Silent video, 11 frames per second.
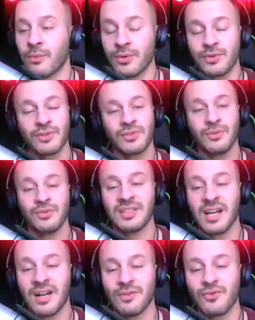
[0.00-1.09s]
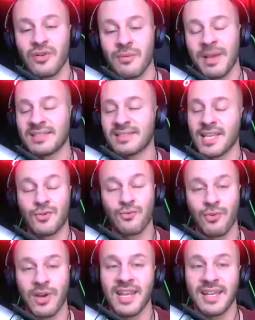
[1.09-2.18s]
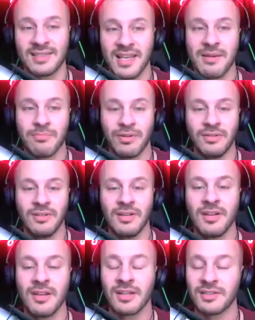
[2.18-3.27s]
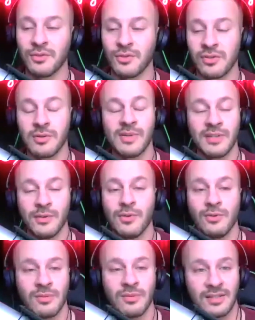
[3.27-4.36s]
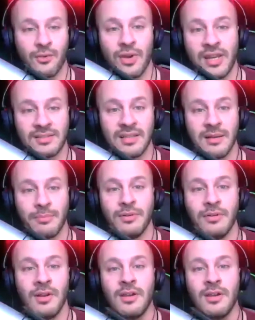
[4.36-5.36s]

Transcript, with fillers: We're just using Donald Trump as a great example because usually we do use him as a great example.